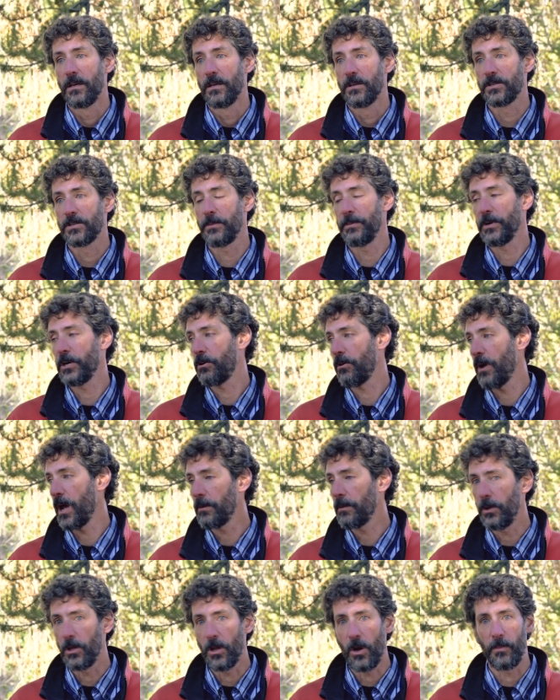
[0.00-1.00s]
some
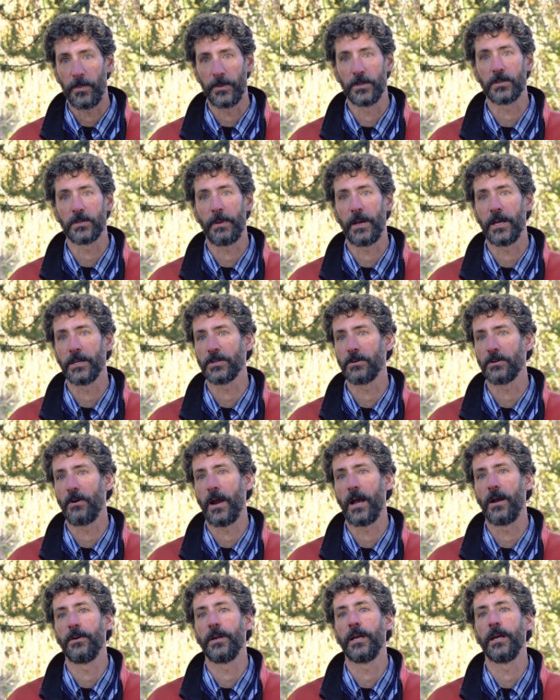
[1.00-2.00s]
incredible open space
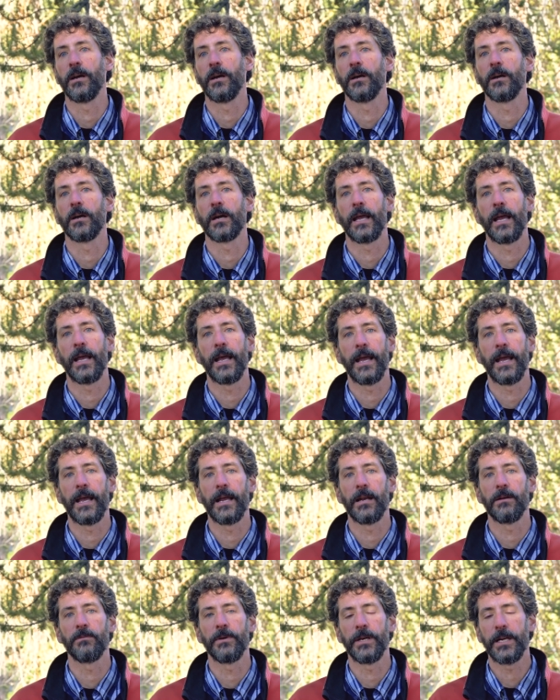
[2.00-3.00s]
around here,
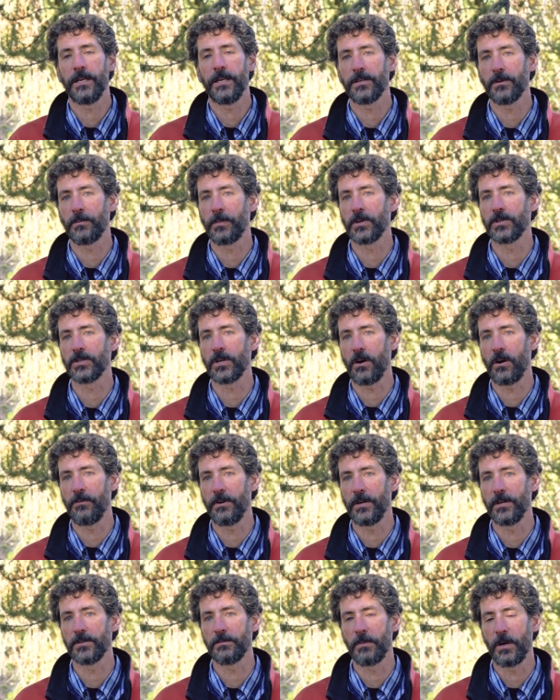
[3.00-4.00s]
and we need to preserve
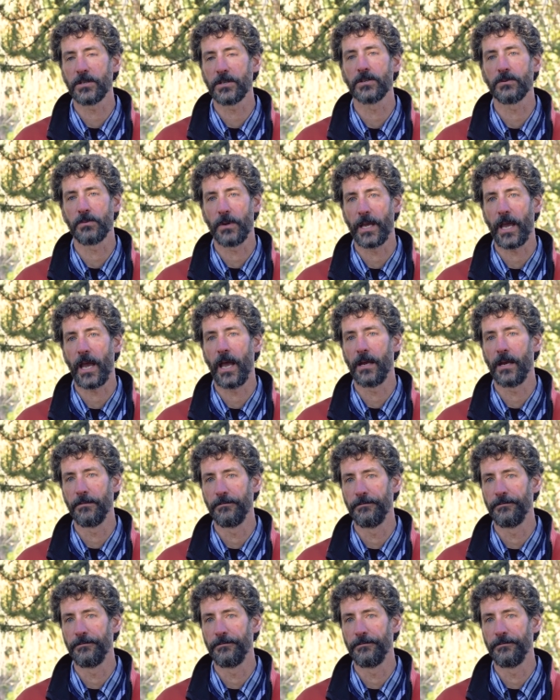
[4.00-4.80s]
it as much as we can.